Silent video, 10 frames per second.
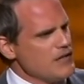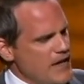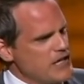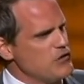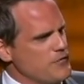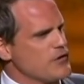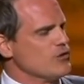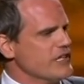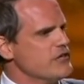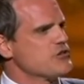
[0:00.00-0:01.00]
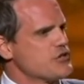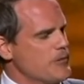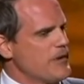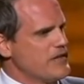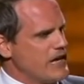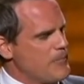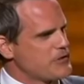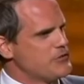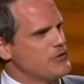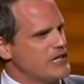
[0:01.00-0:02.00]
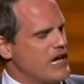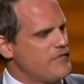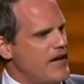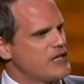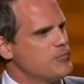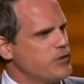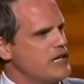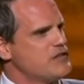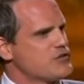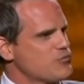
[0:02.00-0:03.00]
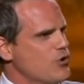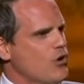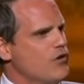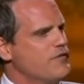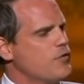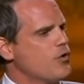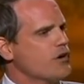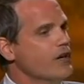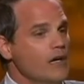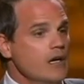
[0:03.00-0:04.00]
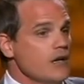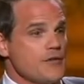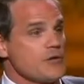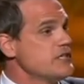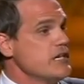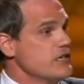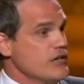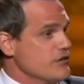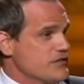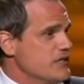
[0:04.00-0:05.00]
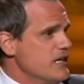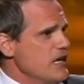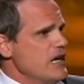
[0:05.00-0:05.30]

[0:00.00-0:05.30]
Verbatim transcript: Thank you for your leadership and the opportunity I've had to play this role for 13 years.